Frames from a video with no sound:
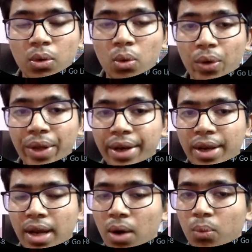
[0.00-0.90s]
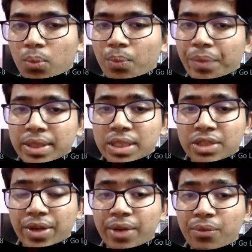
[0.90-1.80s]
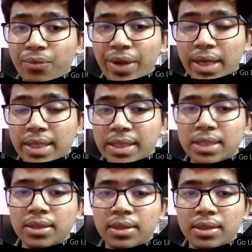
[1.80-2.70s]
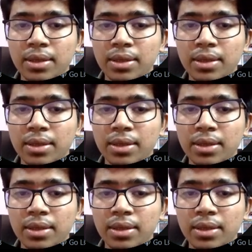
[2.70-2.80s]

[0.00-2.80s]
Okay, now string in vlist.